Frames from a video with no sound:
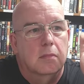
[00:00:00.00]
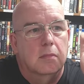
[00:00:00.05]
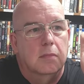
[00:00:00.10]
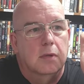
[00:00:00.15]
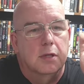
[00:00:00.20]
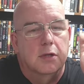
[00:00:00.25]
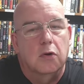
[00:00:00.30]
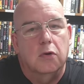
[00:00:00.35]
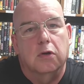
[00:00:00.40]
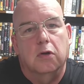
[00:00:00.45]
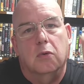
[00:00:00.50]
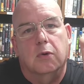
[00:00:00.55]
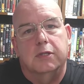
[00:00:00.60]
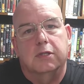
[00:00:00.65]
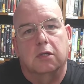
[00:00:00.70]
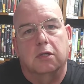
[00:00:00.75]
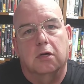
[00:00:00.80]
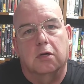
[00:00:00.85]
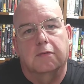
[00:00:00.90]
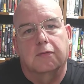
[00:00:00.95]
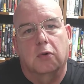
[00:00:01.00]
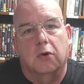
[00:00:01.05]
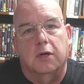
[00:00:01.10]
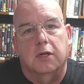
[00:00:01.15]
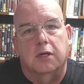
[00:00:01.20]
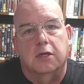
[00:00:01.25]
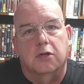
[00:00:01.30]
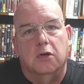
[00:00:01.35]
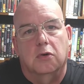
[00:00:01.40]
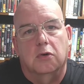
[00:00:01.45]
you don't know what to look for and
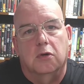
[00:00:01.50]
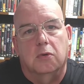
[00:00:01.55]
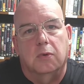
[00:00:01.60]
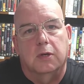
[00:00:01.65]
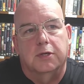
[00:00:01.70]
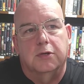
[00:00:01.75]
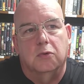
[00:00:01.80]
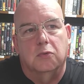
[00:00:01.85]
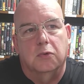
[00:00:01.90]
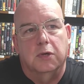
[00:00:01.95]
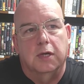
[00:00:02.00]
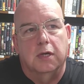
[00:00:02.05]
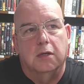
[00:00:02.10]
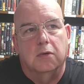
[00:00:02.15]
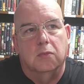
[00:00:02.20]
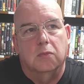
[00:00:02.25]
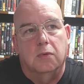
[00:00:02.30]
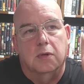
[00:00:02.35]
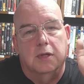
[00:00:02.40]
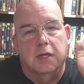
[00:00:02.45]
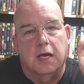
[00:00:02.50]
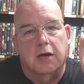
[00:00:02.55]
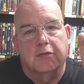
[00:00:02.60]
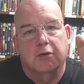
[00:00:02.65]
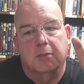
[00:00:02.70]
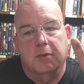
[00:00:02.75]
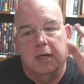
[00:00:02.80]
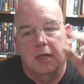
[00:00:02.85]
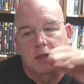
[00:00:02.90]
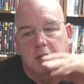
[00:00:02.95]
you don't know what to read. Well, the
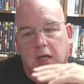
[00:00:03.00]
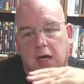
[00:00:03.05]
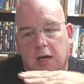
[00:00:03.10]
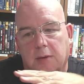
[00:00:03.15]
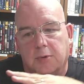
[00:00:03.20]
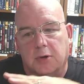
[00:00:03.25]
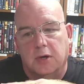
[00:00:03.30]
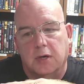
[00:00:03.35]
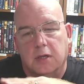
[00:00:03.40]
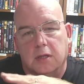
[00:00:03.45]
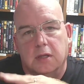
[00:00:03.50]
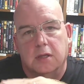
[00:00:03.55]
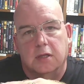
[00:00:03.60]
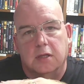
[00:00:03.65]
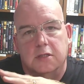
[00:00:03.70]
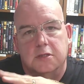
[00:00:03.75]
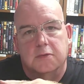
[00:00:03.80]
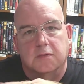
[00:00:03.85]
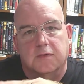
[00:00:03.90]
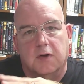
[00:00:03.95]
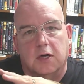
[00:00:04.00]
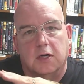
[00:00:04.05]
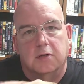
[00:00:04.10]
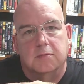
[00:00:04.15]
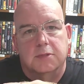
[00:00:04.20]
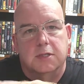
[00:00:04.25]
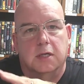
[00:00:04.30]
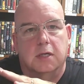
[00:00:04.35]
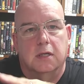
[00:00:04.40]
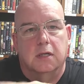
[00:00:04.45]
Everyman Library, these
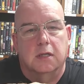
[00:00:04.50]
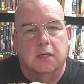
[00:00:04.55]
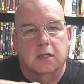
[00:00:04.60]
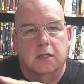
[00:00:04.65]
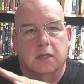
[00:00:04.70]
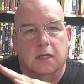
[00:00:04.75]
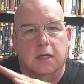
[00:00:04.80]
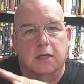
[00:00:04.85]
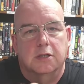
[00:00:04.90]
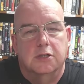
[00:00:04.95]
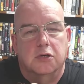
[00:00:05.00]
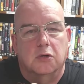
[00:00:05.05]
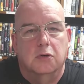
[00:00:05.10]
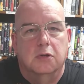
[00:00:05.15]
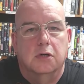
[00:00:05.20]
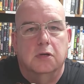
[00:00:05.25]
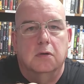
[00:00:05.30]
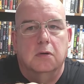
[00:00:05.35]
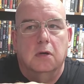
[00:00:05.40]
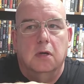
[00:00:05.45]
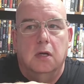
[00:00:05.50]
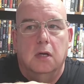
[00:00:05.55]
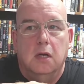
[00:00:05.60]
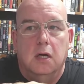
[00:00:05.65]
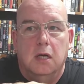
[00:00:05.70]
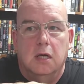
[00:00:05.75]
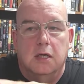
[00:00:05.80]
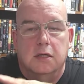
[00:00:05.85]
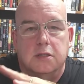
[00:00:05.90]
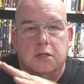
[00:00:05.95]
volumes that I showed you,
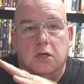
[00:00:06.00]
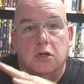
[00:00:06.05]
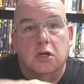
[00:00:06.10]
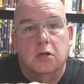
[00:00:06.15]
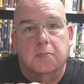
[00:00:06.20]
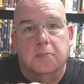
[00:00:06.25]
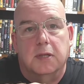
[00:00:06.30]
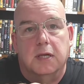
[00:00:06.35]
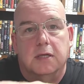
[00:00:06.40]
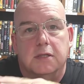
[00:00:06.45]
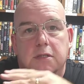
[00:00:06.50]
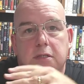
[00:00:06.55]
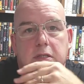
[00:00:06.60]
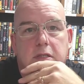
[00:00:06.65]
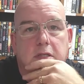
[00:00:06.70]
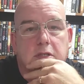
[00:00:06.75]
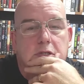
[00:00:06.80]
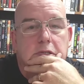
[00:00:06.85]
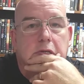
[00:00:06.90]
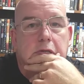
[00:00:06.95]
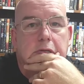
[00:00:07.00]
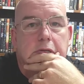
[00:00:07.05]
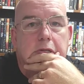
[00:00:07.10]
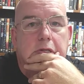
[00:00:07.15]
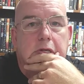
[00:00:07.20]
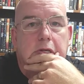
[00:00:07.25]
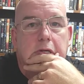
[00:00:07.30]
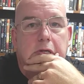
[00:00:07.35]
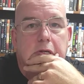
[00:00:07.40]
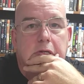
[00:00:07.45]
is a good place
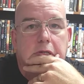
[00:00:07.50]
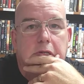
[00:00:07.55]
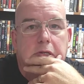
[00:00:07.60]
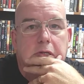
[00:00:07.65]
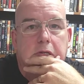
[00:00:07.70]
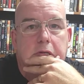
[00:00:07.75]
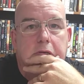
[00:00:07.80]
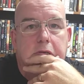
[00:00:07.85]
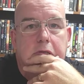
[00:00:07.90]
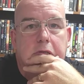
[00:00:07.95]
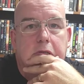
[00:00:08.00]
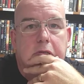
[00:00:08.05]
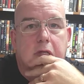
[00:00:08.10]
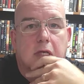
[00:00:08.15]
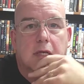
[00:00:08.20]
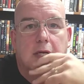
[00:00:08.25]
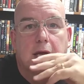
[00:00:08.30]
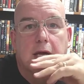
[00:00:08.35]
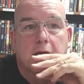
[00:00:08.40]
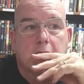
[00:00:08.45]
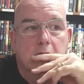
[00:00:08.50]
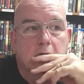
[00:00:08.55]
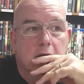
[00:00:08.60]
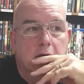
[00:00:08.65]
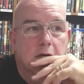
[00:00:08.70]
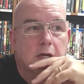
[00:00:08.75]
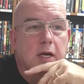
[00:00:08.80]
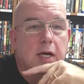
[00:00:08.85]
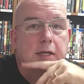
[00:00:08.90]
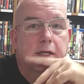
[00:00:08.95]
to to get a
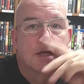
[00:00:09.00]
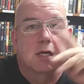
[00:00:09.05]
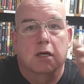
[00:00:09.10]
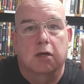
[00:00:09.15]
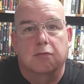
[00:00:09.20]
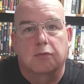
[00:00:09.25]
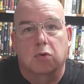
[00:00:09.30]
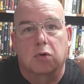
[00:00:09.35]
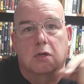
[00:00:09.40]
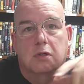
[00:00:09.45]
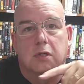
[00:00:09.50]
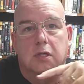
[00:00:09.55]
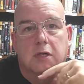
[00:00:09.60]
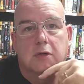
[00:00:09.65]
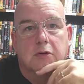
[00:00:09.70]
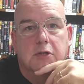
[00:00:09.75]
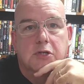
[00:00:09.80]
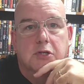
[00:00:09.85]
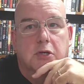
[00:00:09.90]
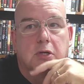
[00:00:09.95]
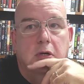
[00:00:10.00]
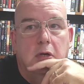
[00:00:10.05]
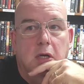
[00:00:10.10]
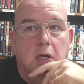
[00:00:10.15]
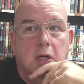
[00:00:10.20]
good idea of world literature,